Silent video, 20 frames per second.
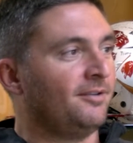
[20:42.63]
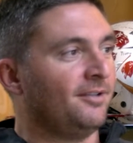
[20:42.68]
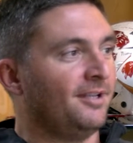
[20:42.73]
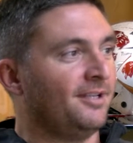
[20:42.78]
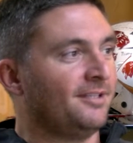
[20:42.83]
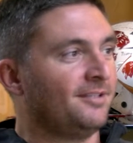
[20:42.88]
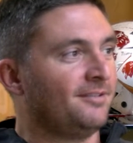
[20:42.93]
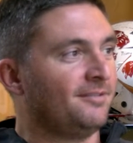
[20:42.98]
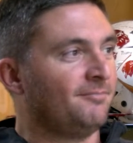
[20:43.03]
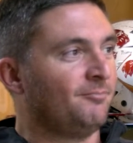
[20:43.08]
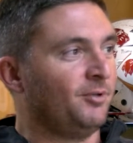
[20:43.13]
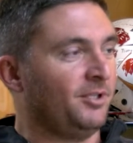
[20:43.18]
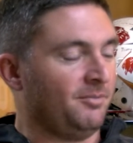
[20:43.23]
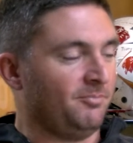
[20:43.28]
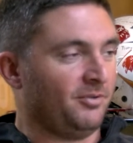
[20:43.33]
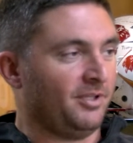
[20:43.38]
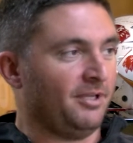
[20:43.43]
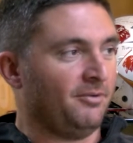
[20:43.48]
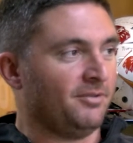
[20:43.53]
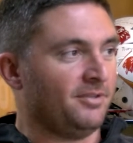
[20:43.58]
like we can
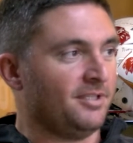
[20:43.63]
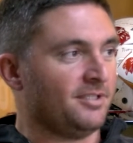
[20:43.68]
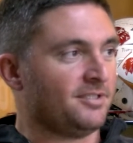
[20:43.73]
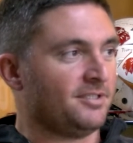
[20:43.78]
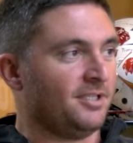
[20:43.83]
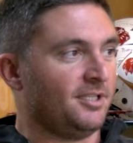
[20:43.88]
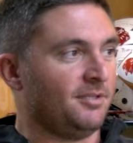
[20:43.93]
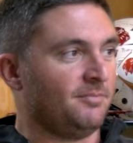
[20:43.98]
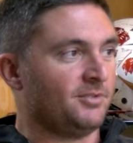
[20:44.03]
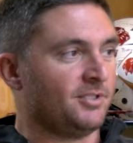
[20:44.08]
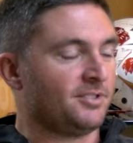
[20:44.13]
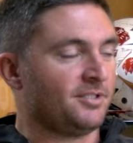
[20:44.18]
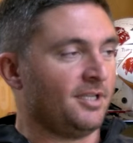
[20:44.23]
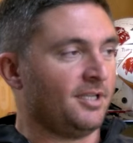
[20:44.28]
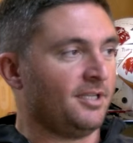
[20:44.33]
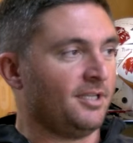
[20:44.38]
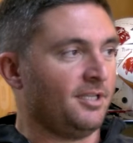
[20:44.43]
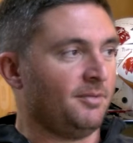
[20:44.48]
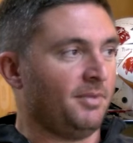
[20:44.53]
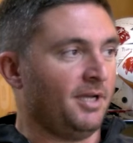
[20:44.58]
play with this team just
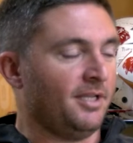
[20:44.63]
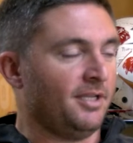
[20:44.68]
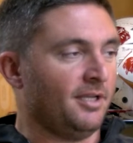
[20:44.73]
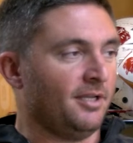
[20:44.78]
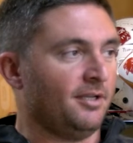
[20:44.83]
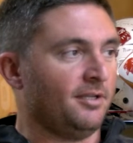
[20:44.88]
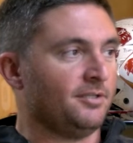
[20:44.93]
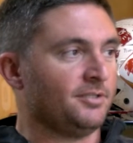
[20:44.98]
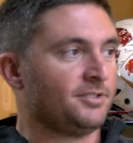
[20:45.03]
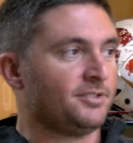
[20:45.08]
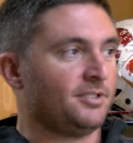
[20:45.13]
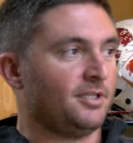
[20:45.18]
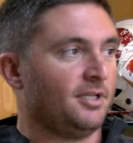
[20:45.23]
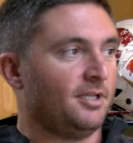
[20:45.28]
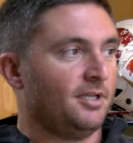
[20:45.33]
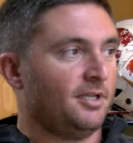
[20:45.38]
like anybody else.